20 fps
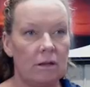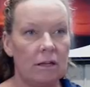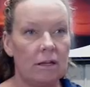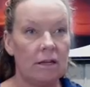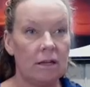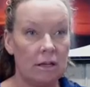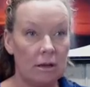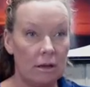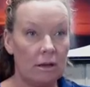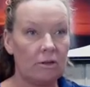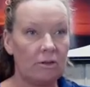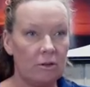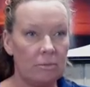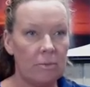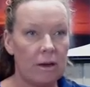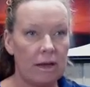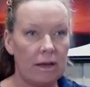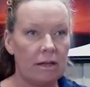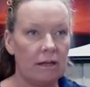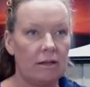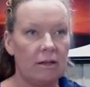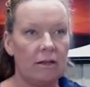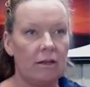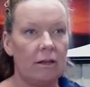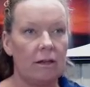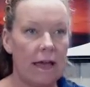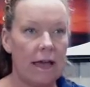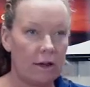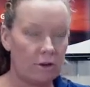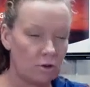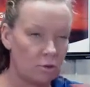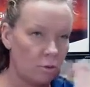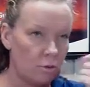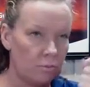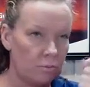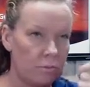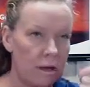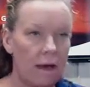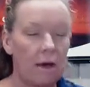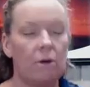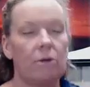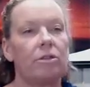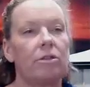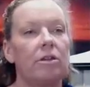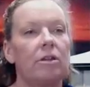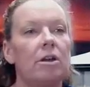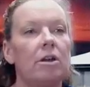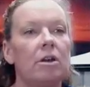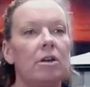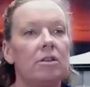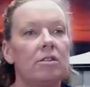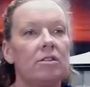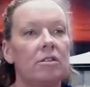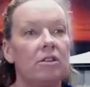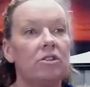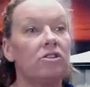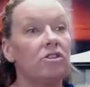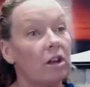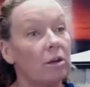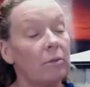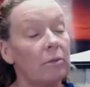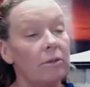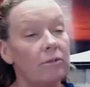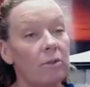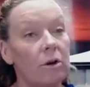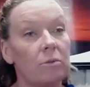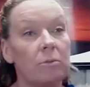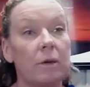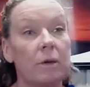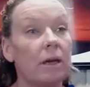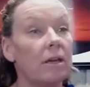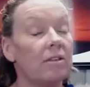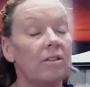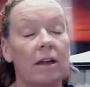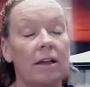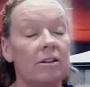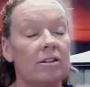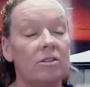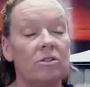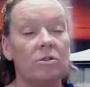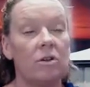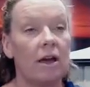into my actual mouth since January 4th, because I